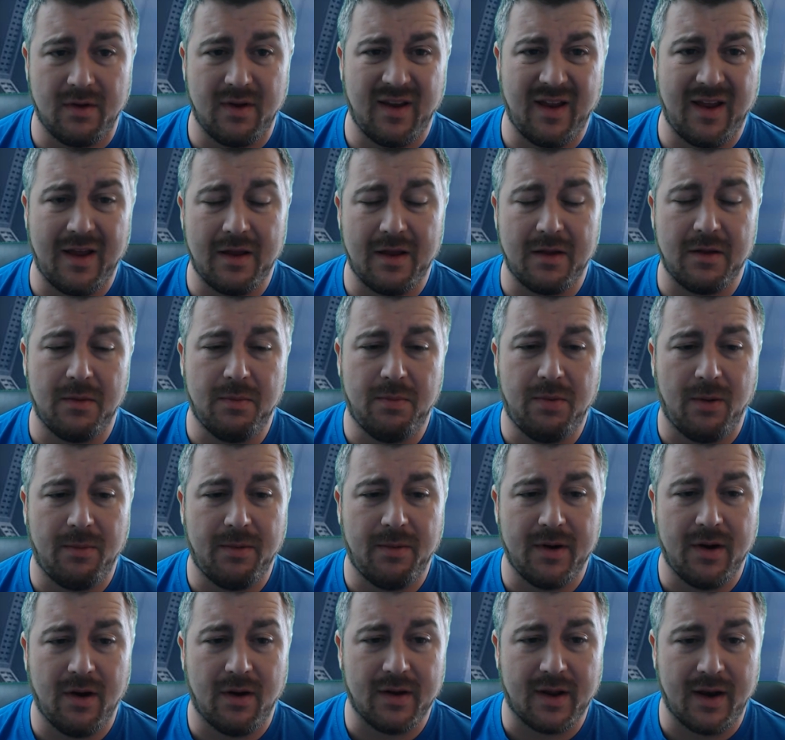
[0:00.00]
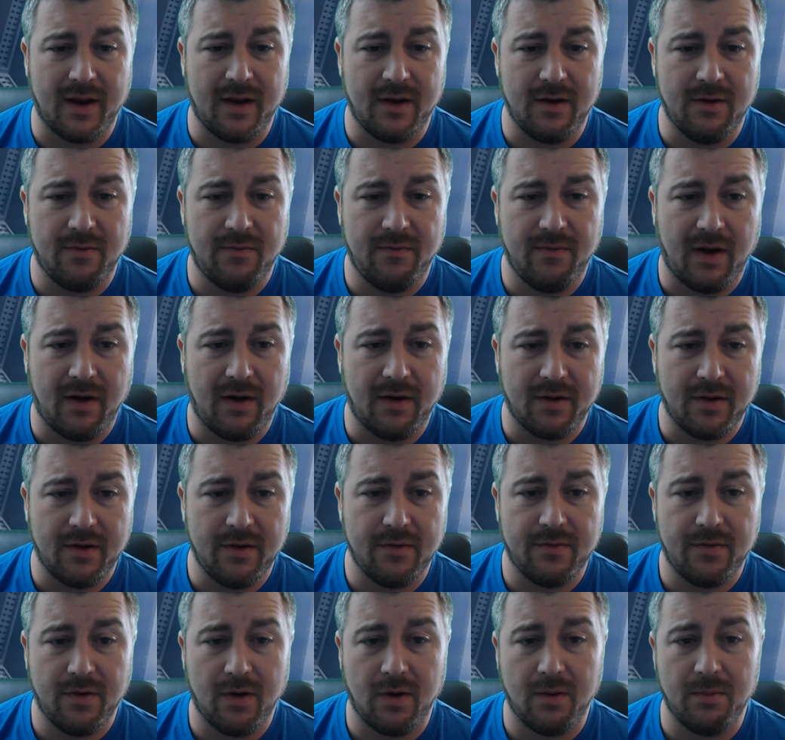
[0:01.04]
you're probably not getting enough value
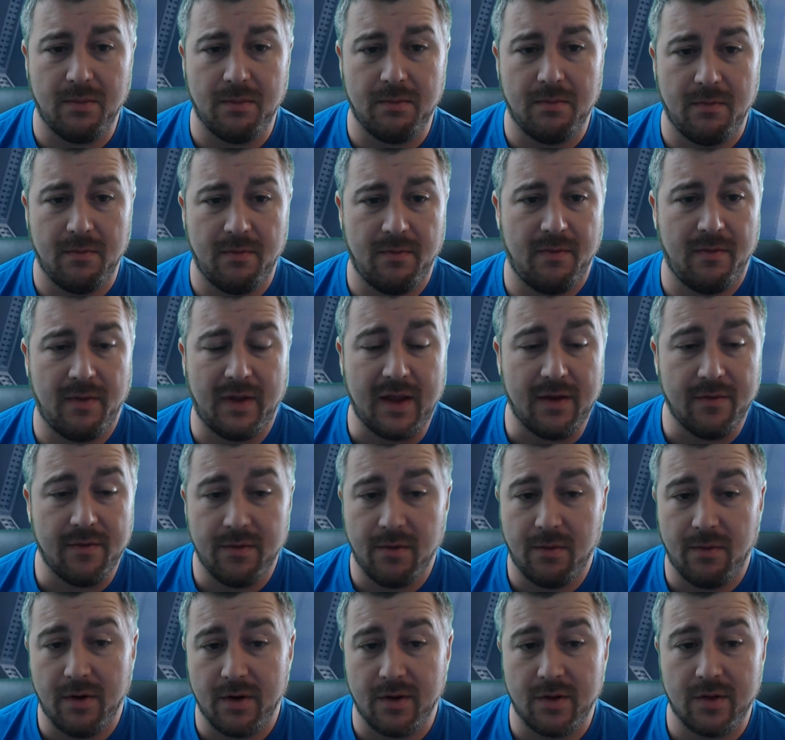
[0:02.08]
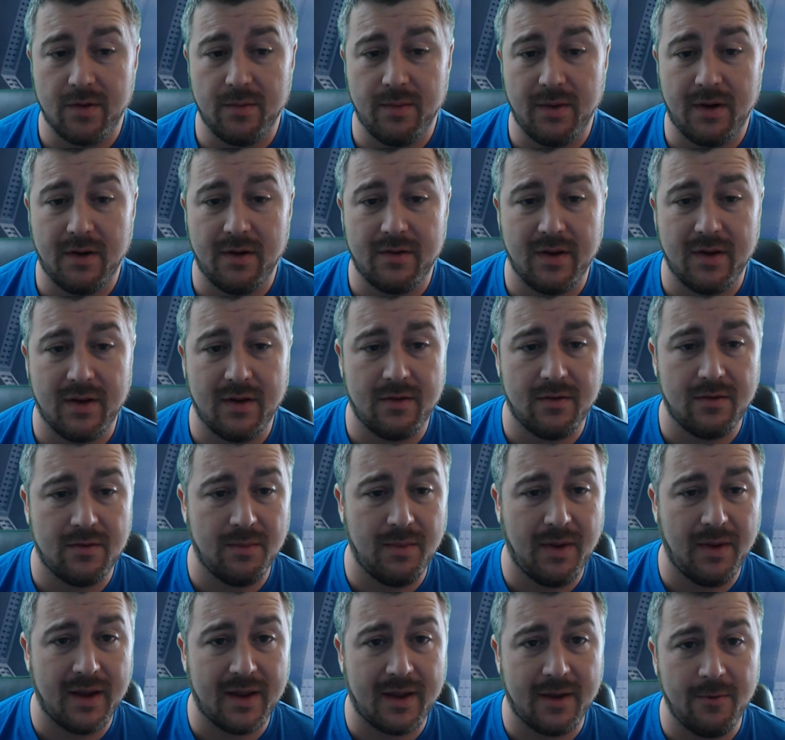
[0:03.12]
from either one's ability to
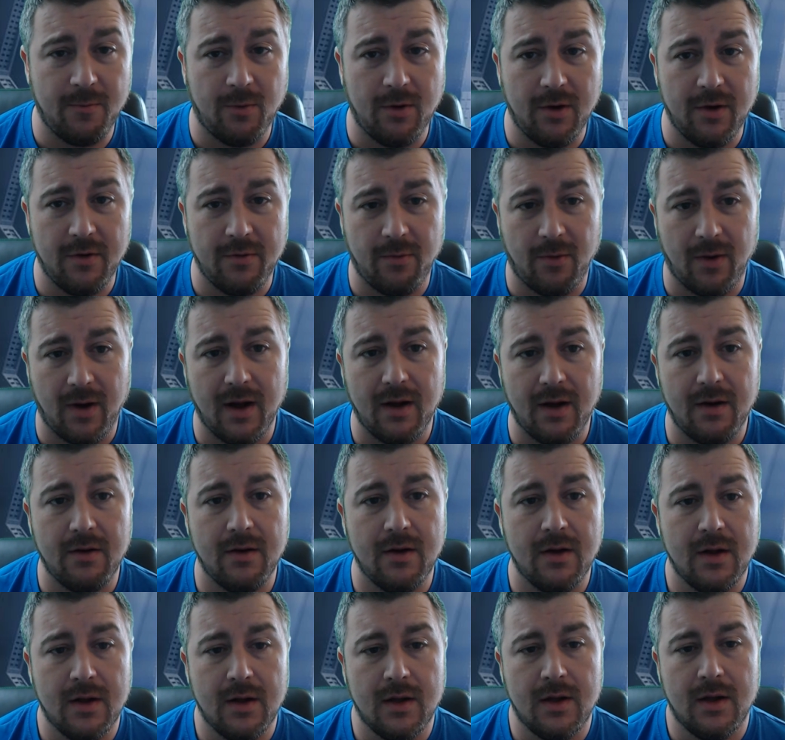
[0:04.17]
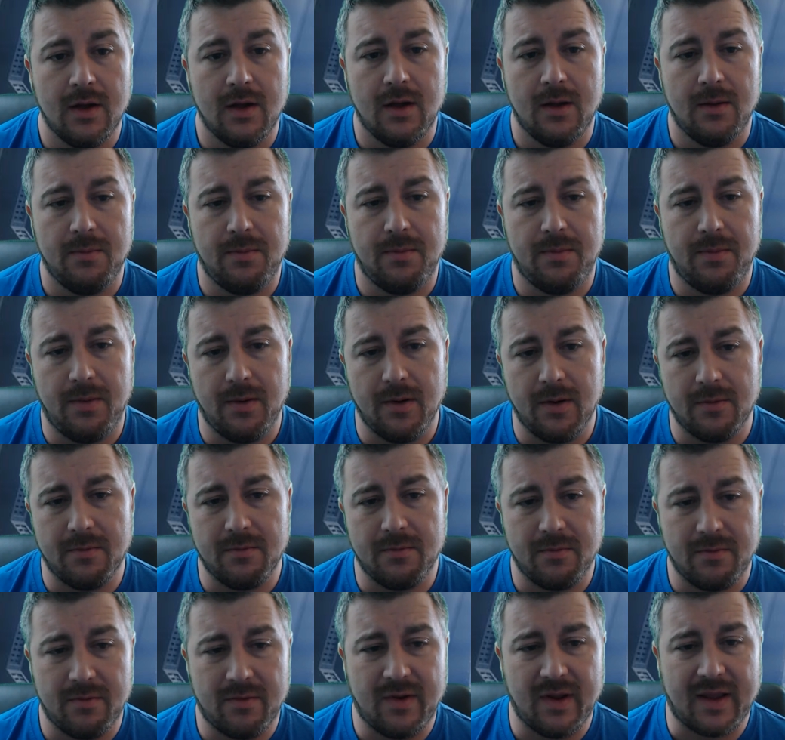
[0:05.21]
make it worthwhile. But
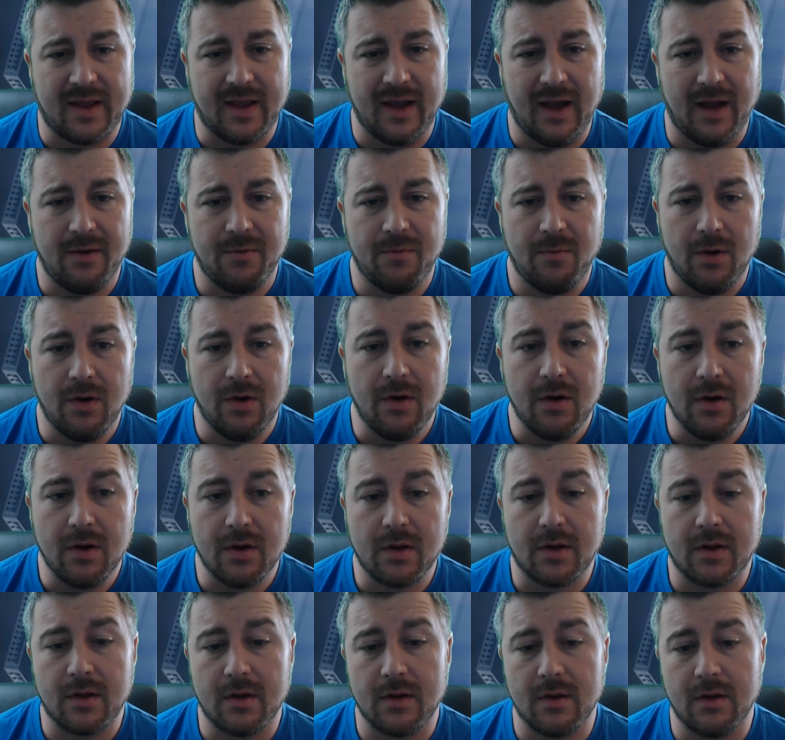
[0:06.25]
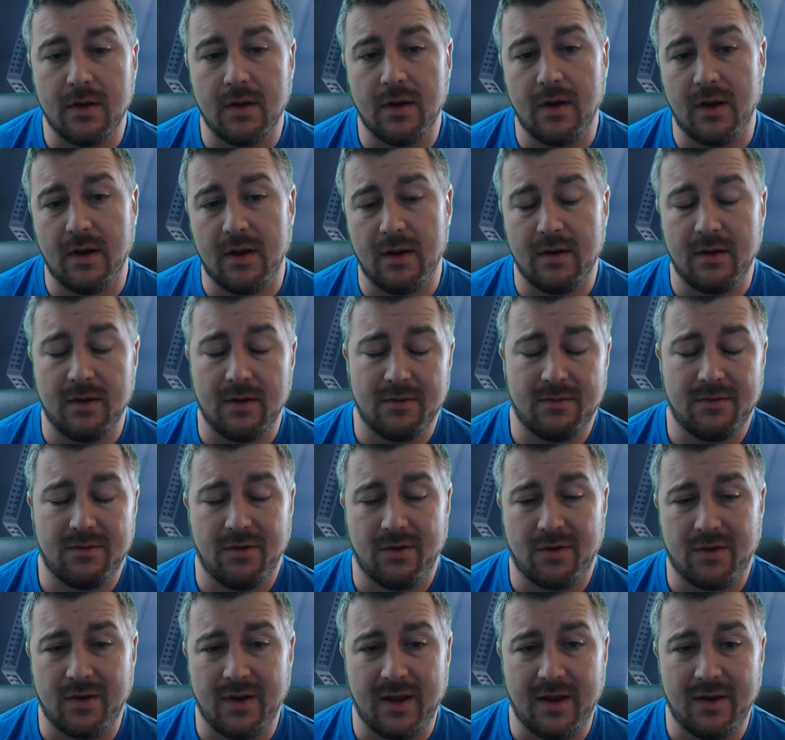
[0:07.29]
she can work,
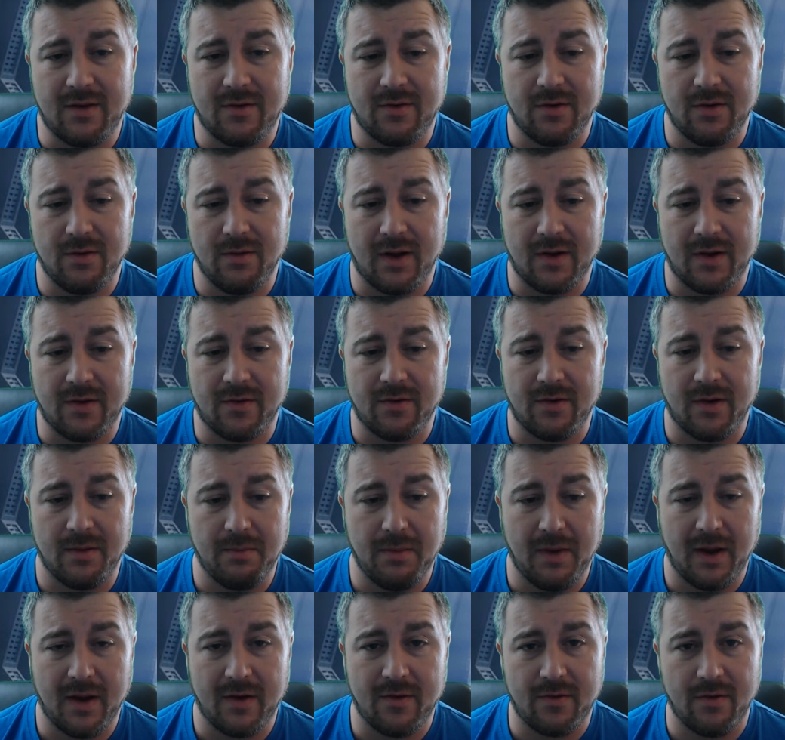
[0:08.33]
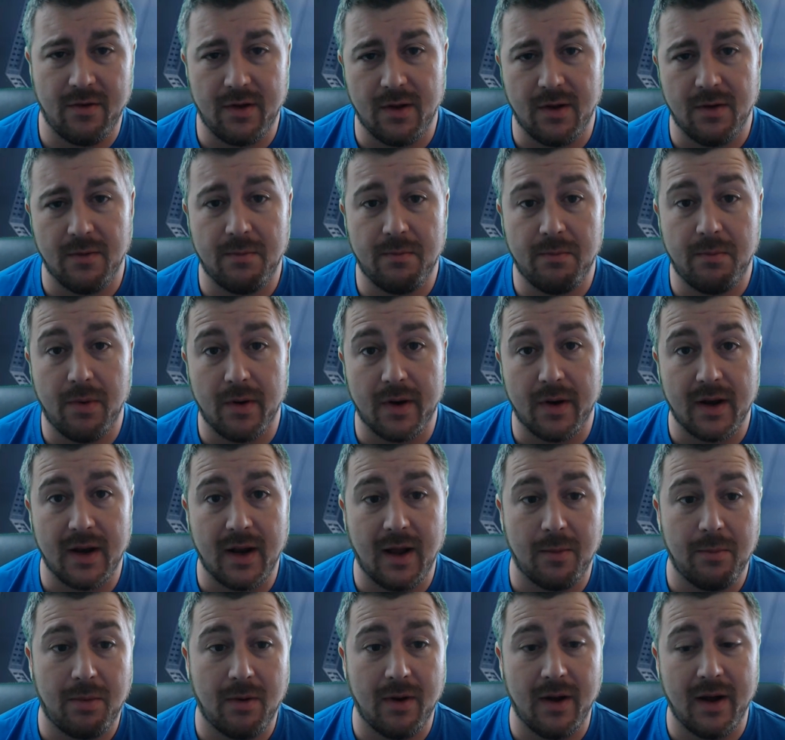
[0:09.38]
just need to actually make sure you're putting
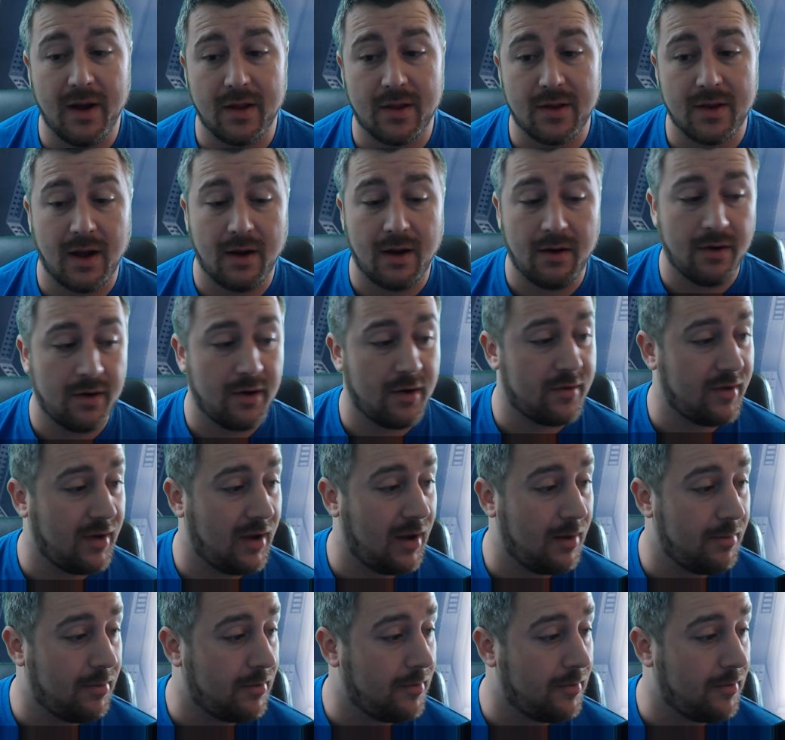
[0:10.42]
that play style on the table.